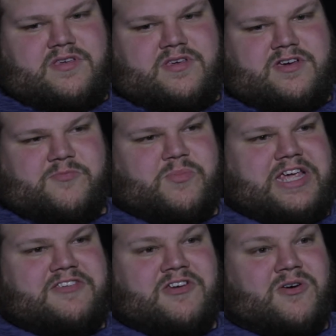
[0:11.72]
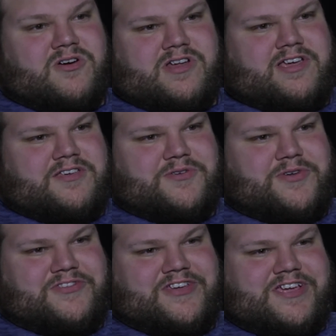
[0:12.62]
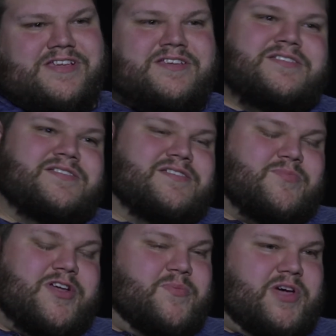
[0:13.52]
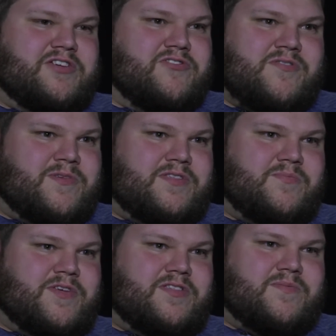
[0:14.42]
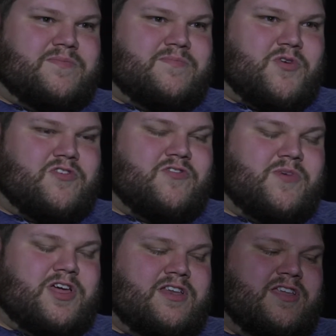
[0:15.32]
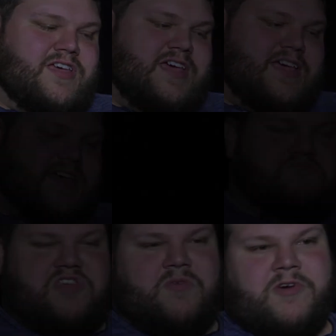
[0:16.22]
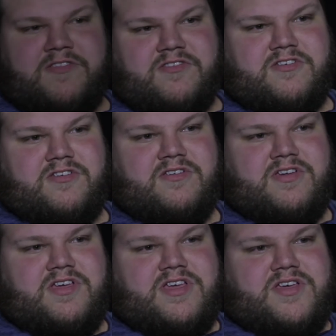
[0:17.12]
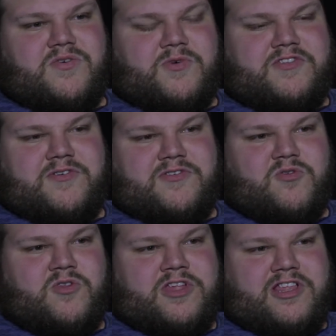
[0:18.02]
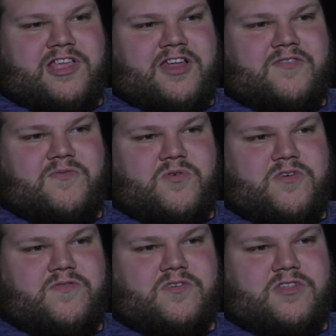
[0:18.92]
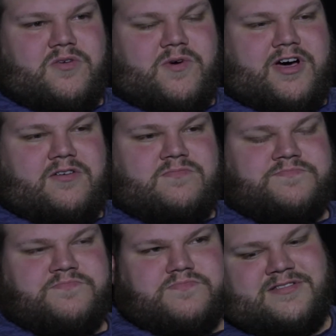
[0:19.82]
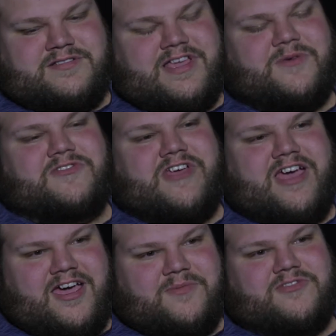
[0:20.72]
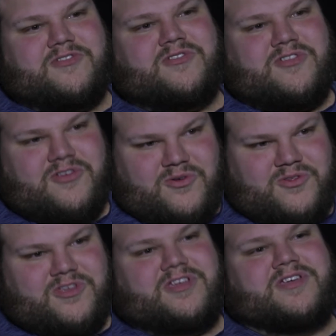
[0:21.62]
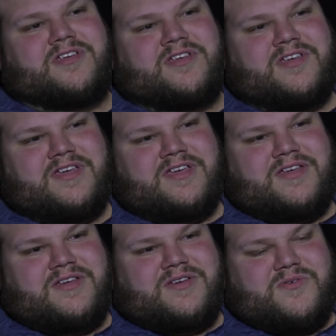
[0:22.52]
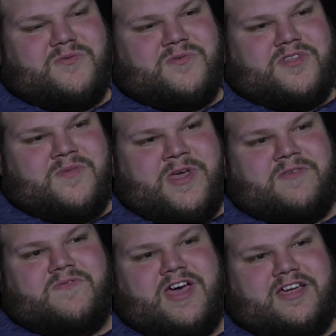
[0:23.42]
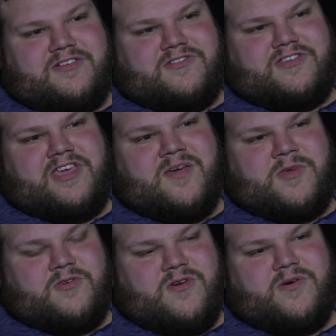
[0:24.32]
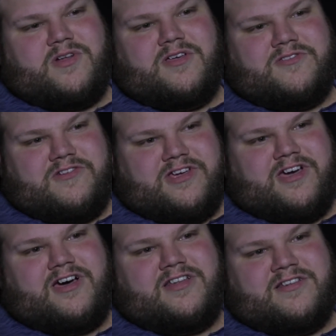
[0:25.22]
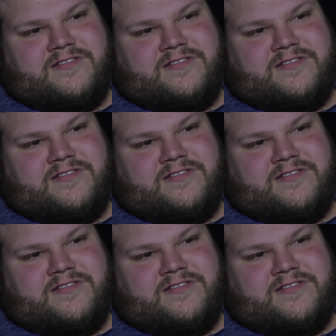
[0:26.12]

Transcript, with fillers: a bass heart, I guess you could say. I played bass drum in the in the marching band. And went to went to a school in Atlanta for it for a little while. That was absolutely one of the main factors that kept me growing closer to God.